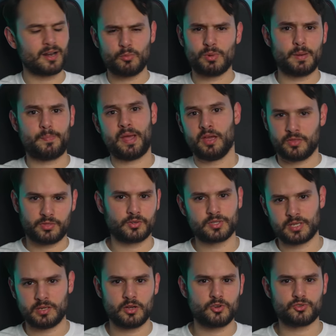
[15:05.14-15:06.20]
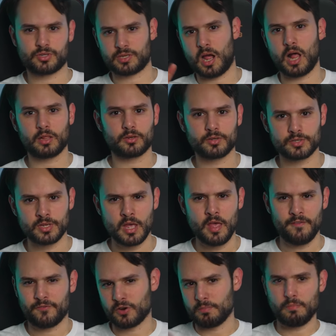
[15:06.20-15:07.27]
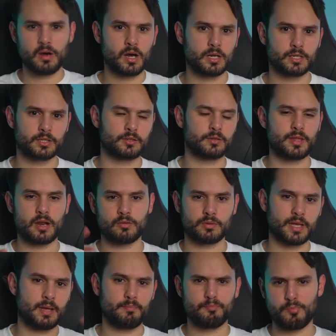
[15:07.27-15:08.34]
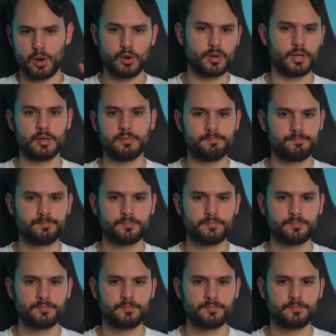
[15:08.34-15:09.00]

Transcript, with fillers: I don't wanna pay $1,300 for a monitor that'll get burn-in.